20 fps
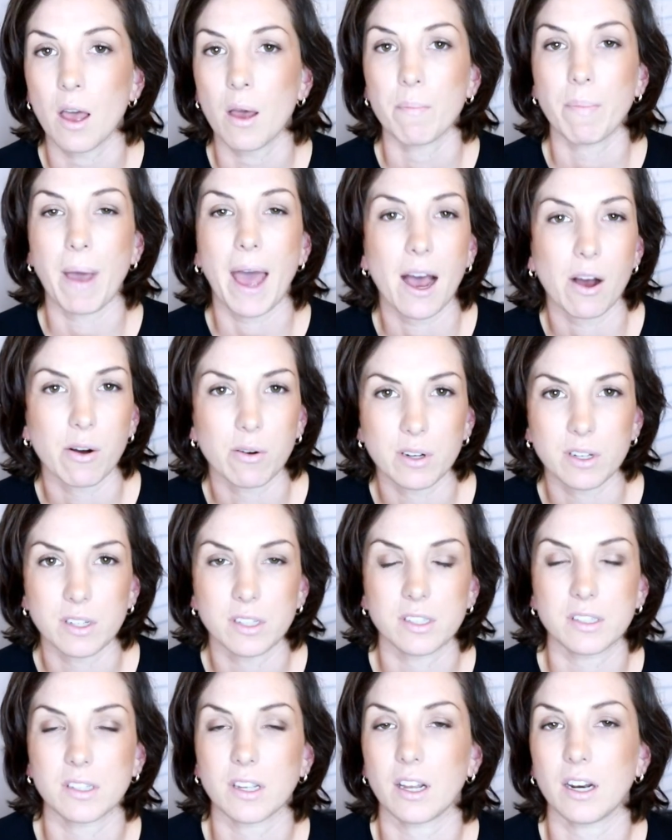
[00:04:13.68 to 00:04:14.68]

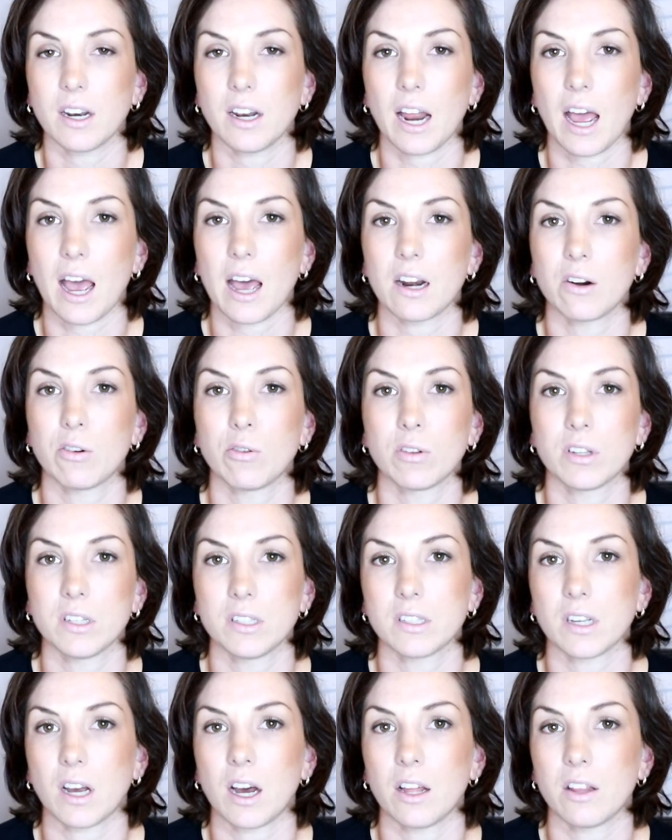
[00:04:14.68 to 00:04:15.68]
powers and it had all
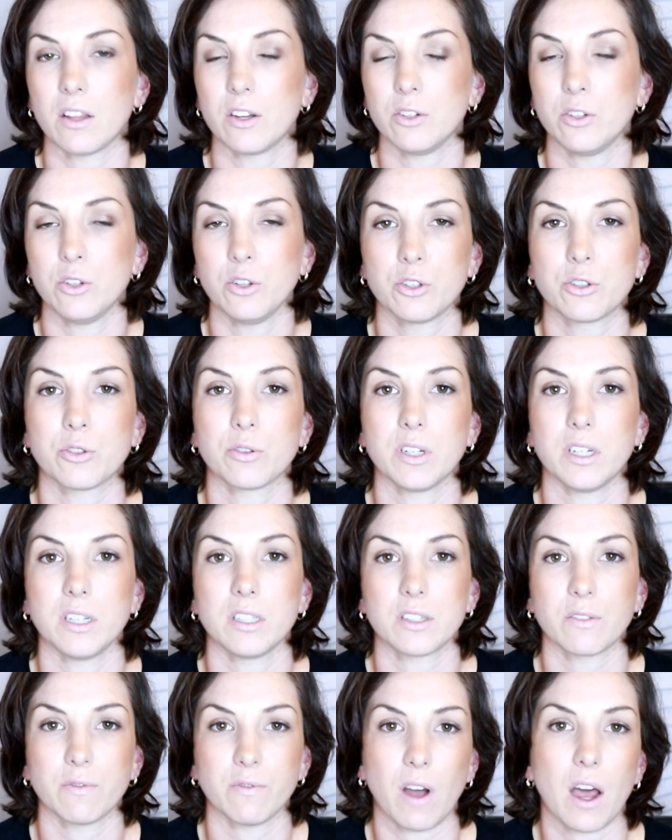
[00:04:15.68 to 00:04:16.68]
these other
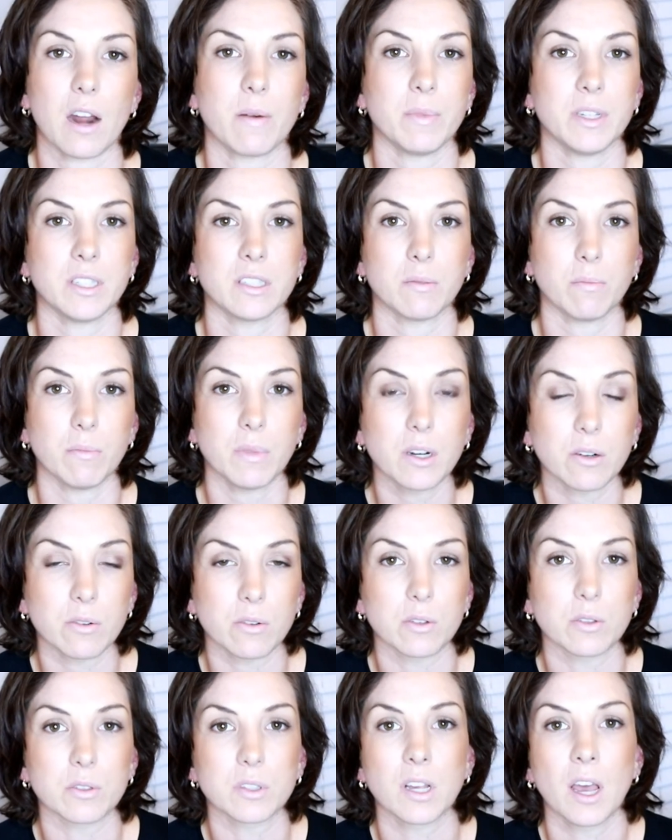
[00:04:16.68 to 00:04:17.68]
nutrients and vitamins and
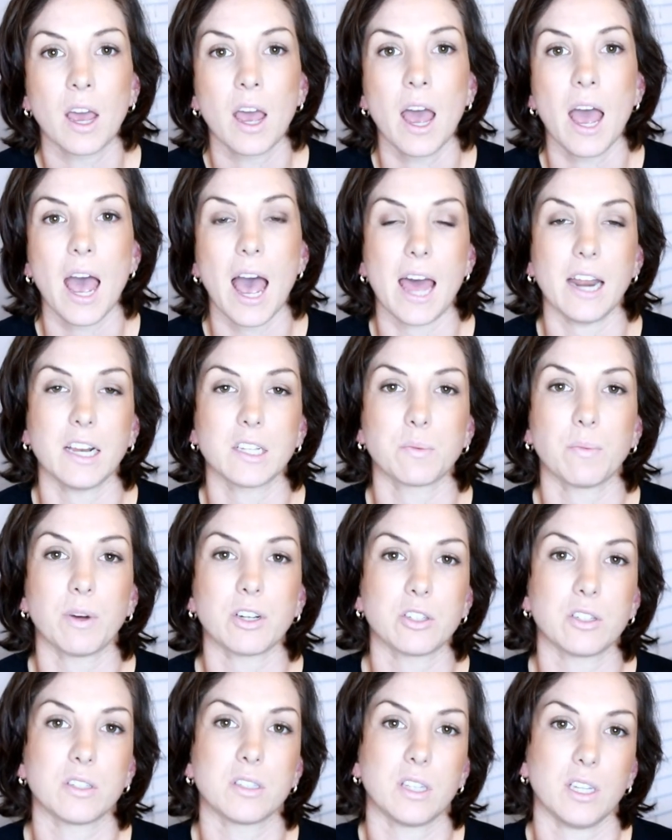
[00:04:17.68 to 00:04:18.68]
minerals. And as
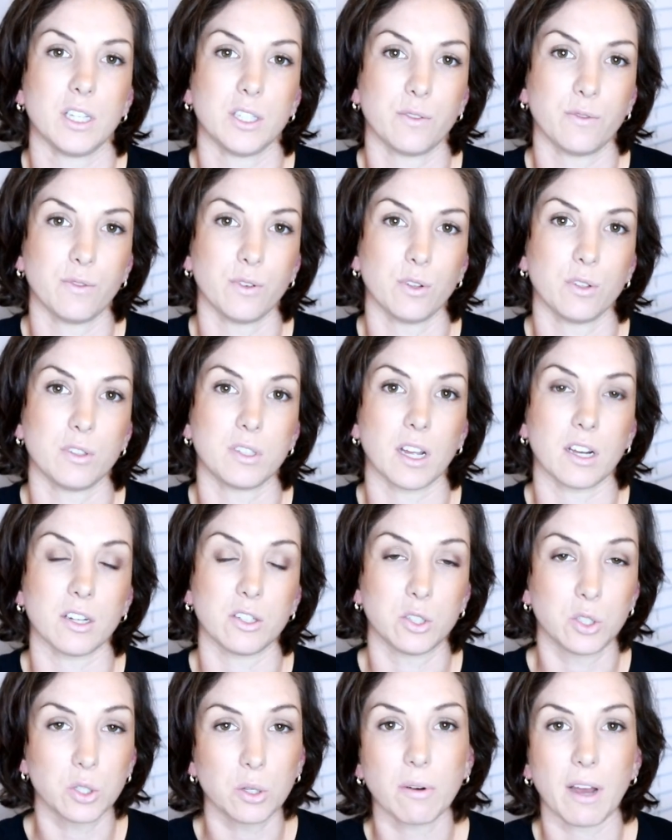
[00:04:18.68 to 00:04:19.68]
much as these foods
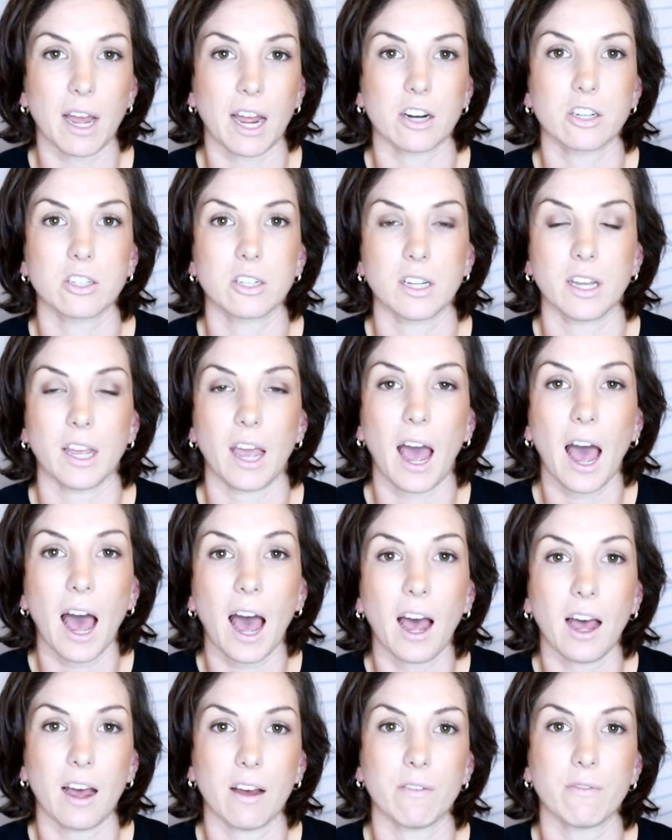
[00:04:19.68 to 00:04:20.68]
do actually
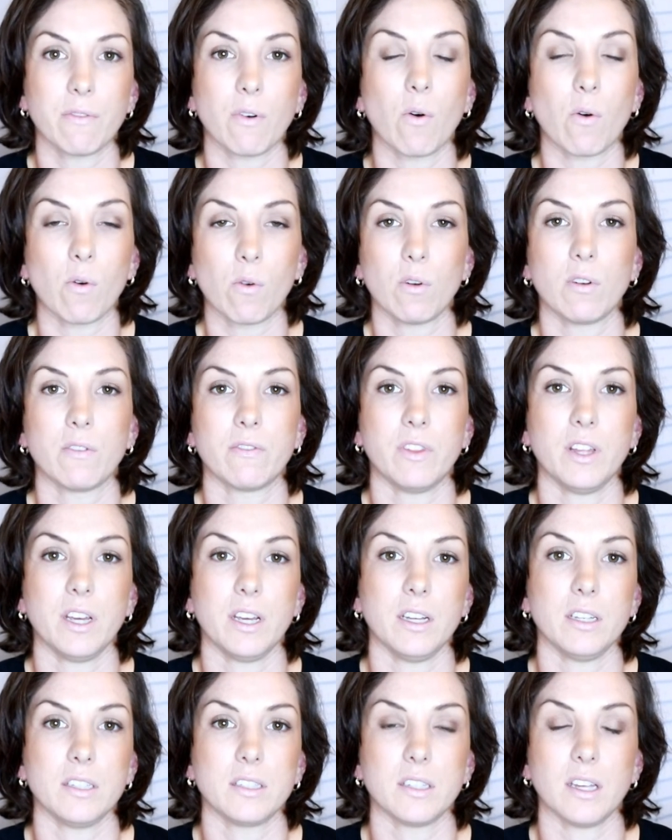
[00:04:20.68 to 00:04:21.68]
have all of
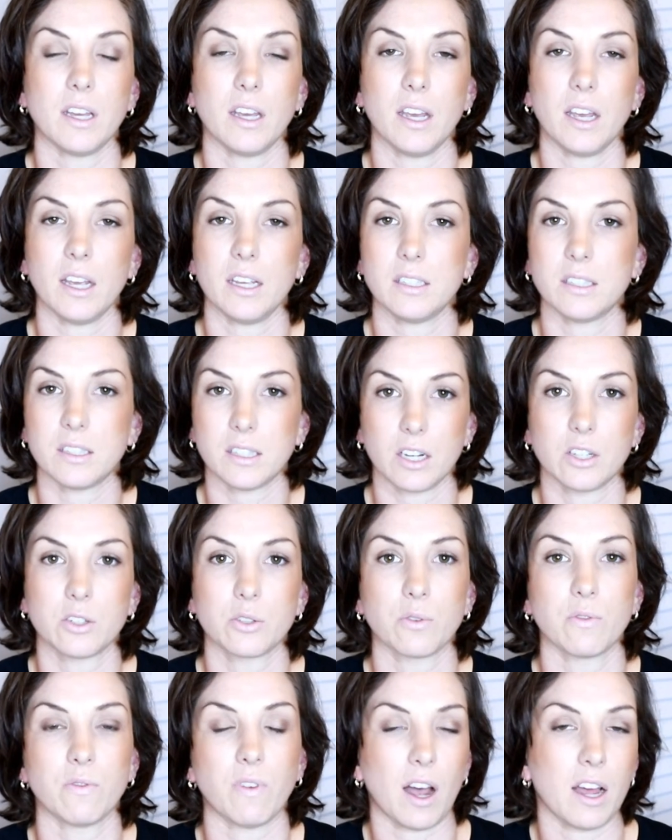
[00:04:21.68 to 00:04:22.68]
these
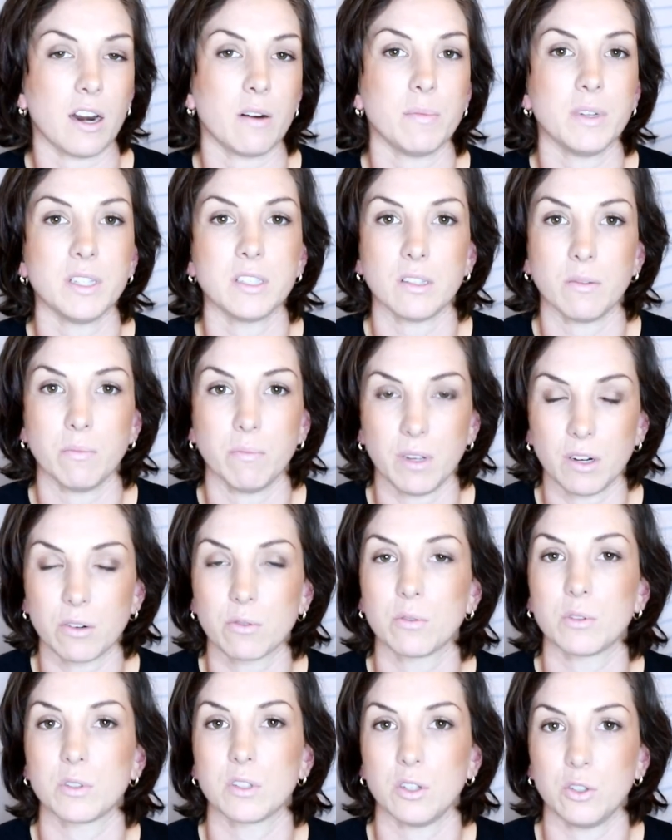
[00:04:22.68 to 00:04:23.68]
essential vitamins and
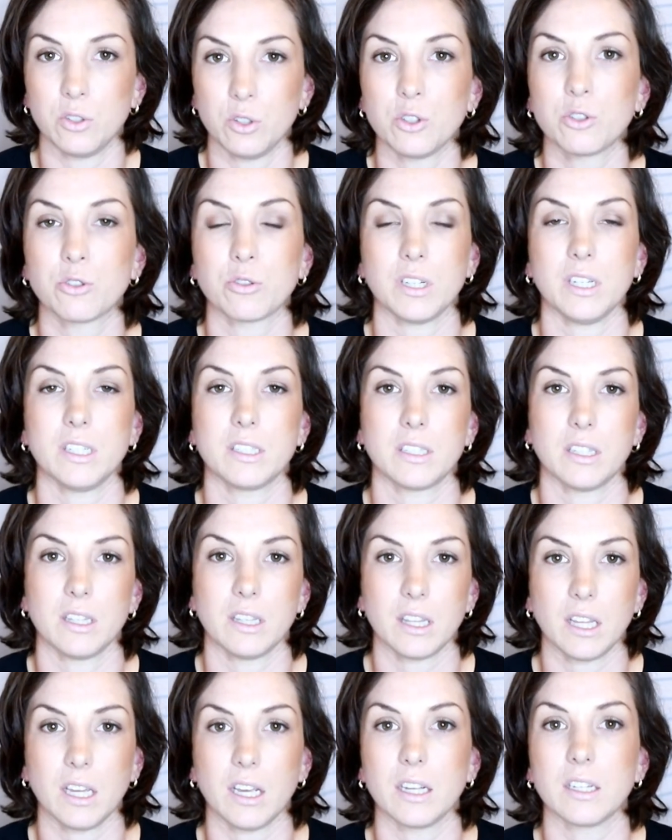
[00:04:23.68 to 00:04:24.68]
minerals and nutrients
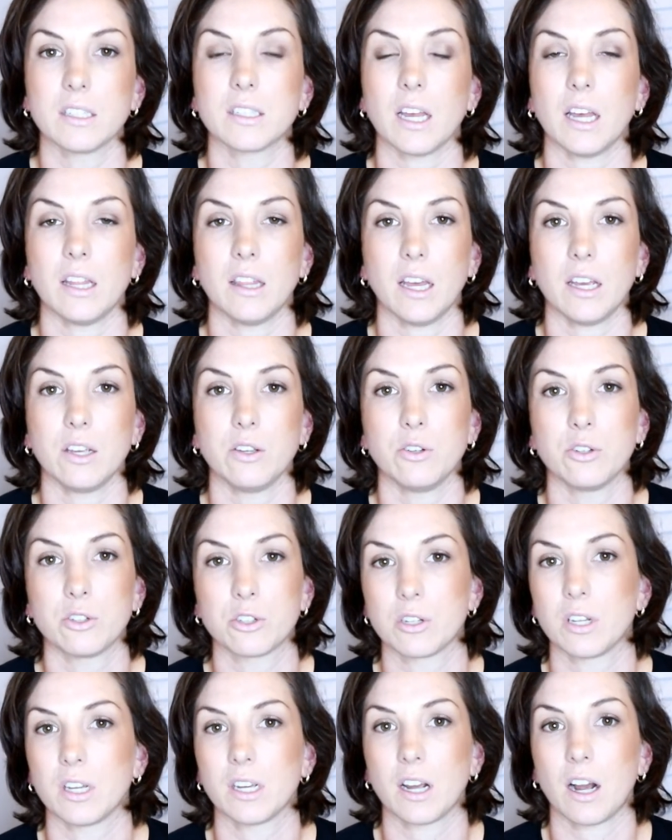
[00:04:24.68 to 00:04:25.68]
and things, and they
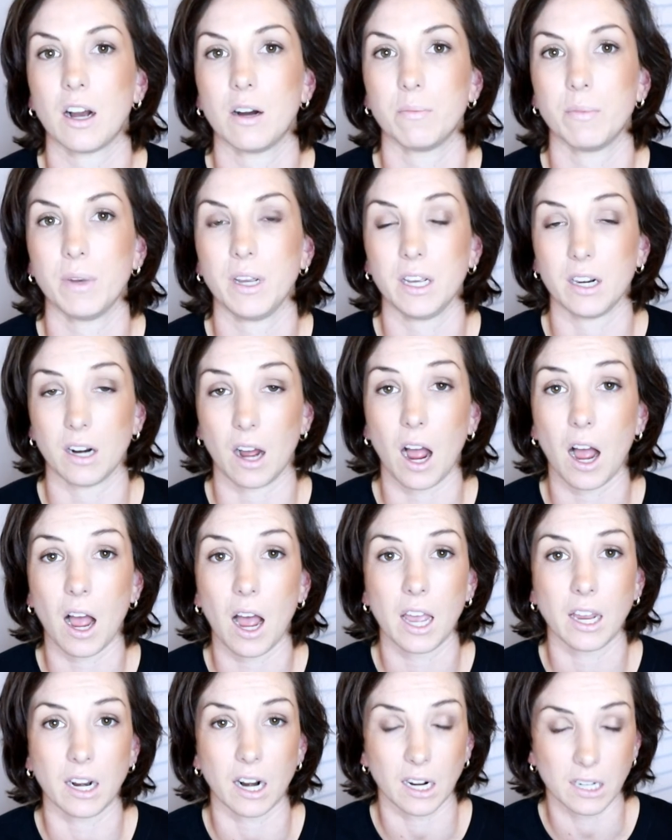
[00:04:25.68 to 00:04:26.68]
usually come in
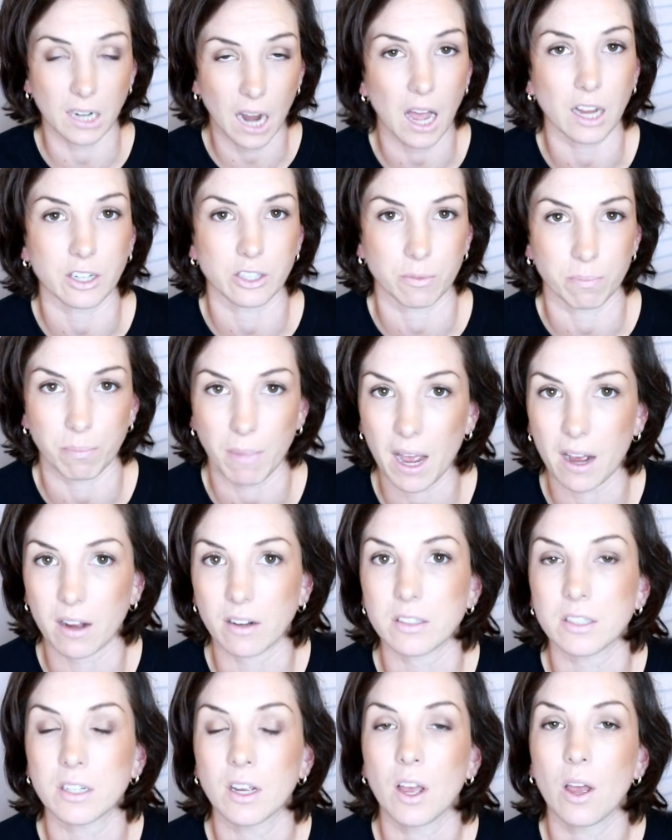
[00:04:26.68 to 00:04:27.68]
a large
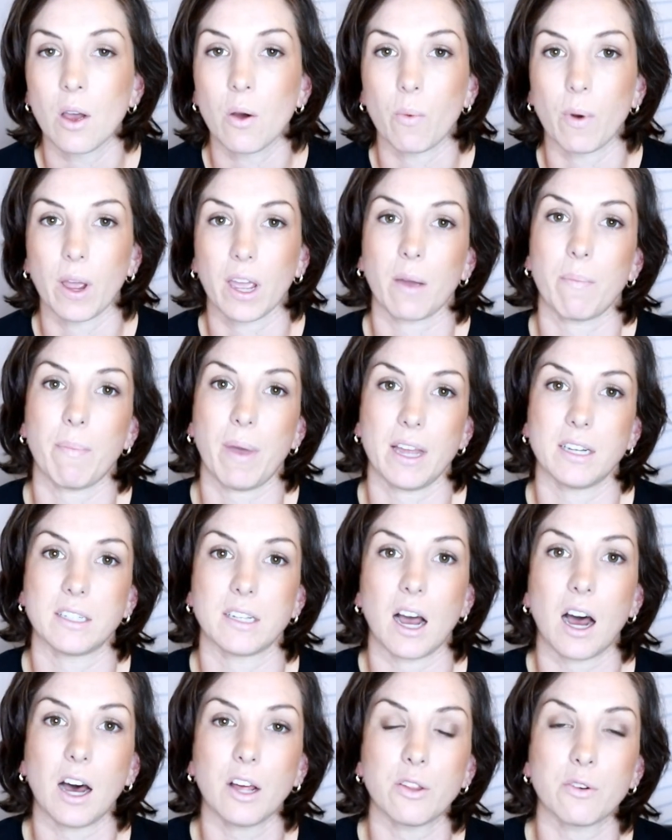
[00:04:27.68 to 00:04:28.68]
amount when compared
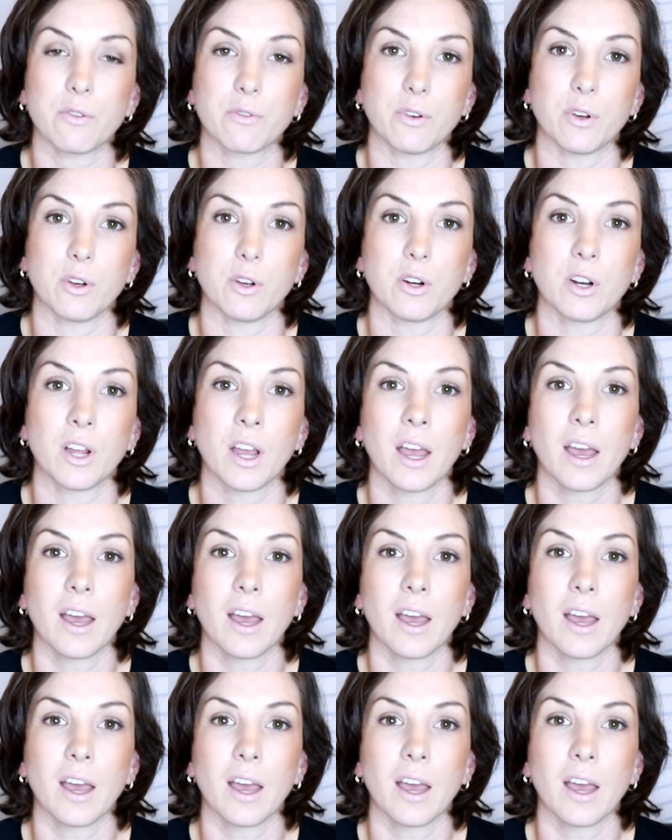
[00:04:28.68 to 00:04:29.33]
to other food,